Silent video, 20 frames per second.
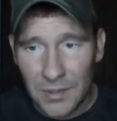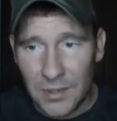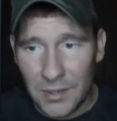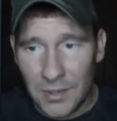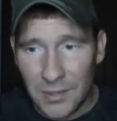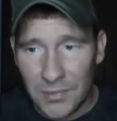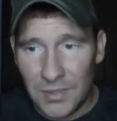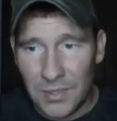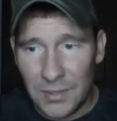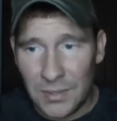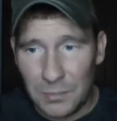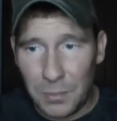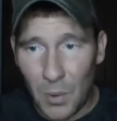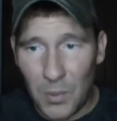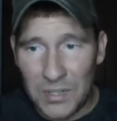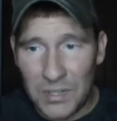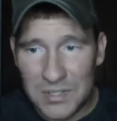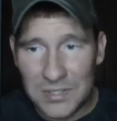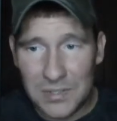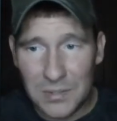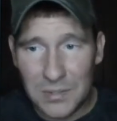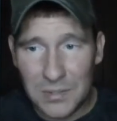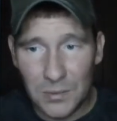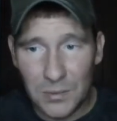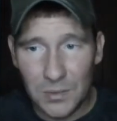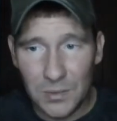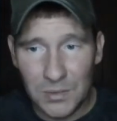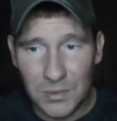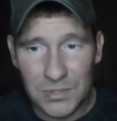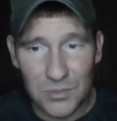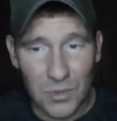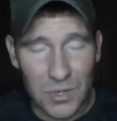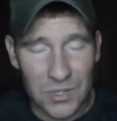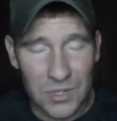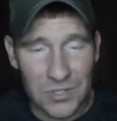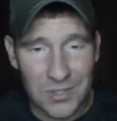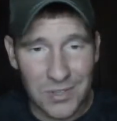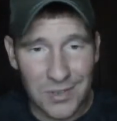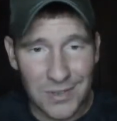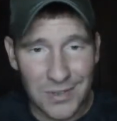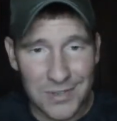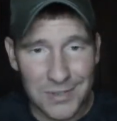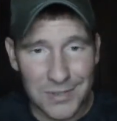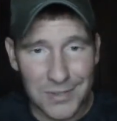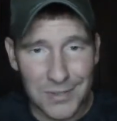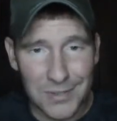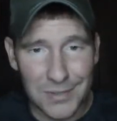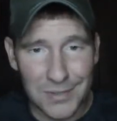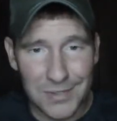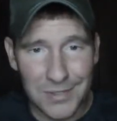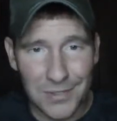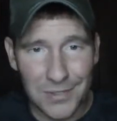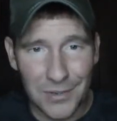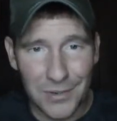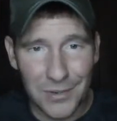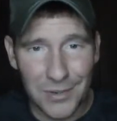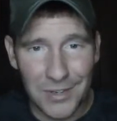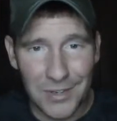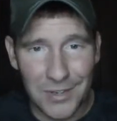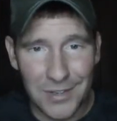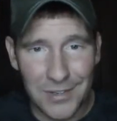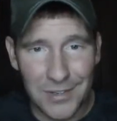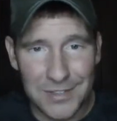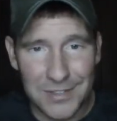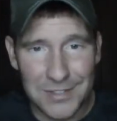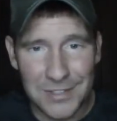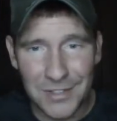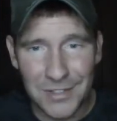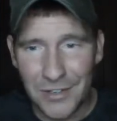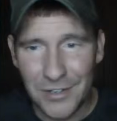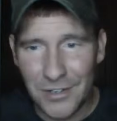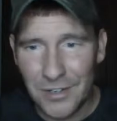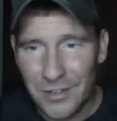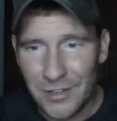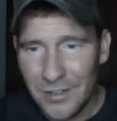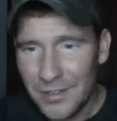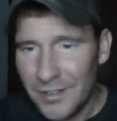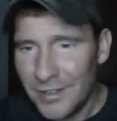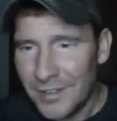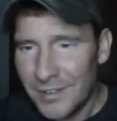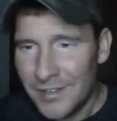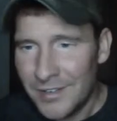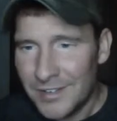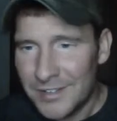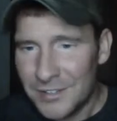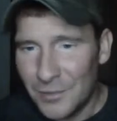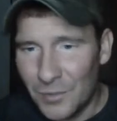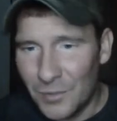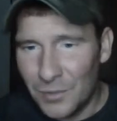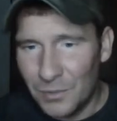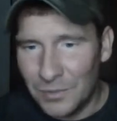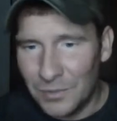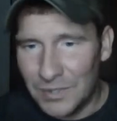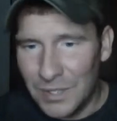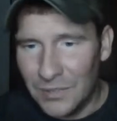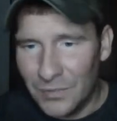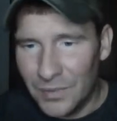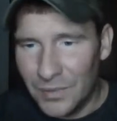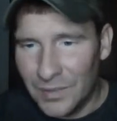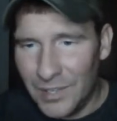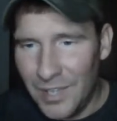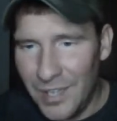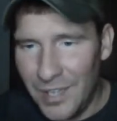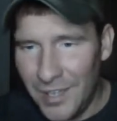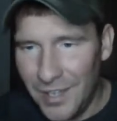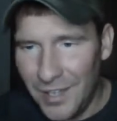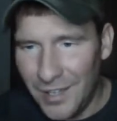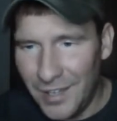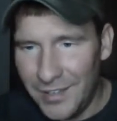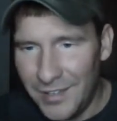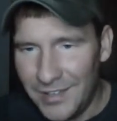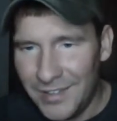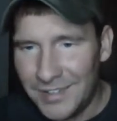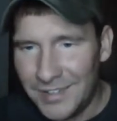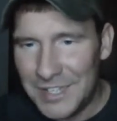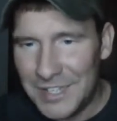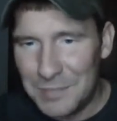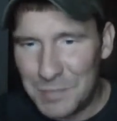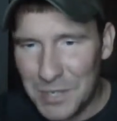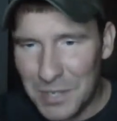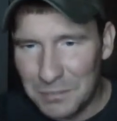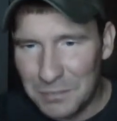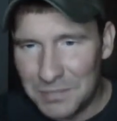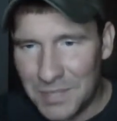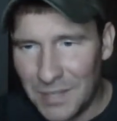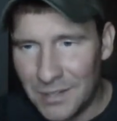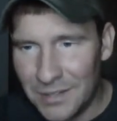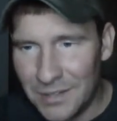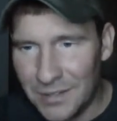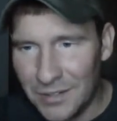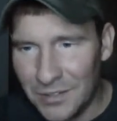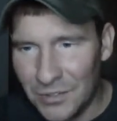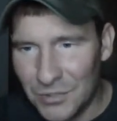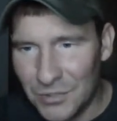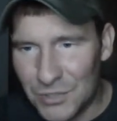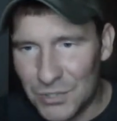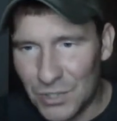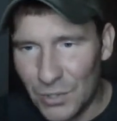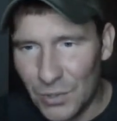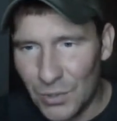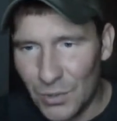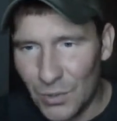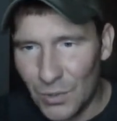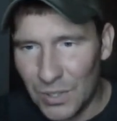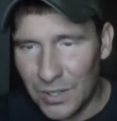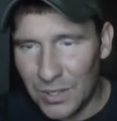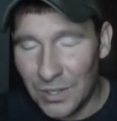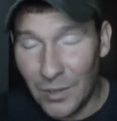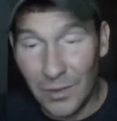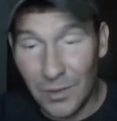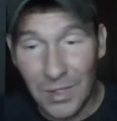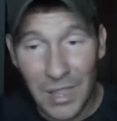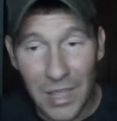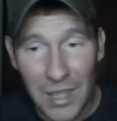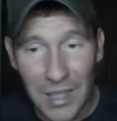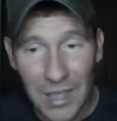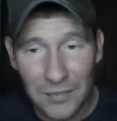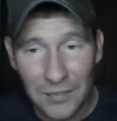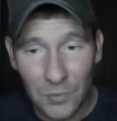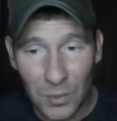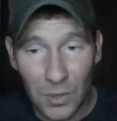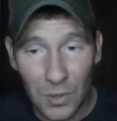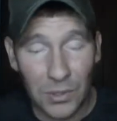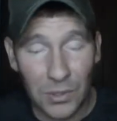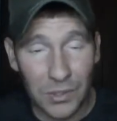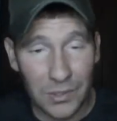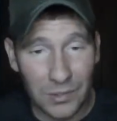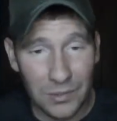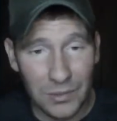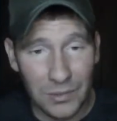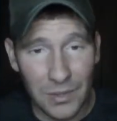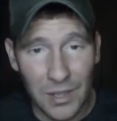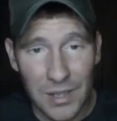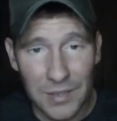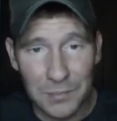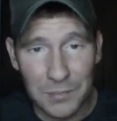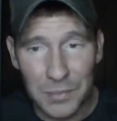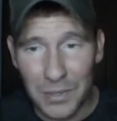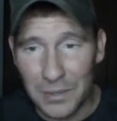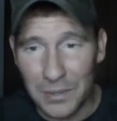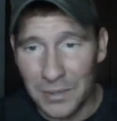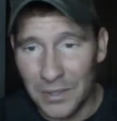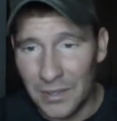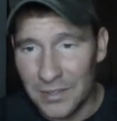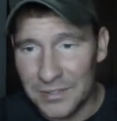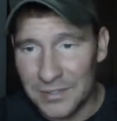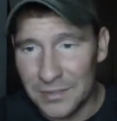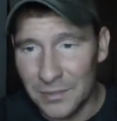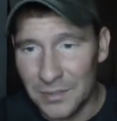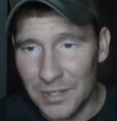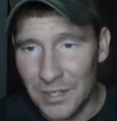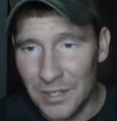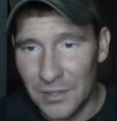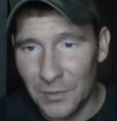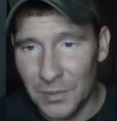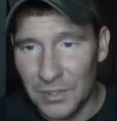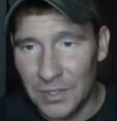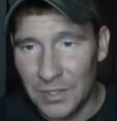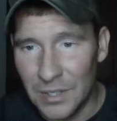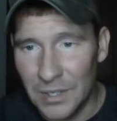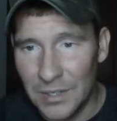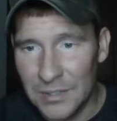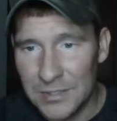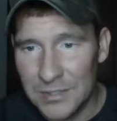I think points to strange things are going to occur again this year. So we will definitely keep you updated on our show and go live. We are going to go live probably also on Halloween night.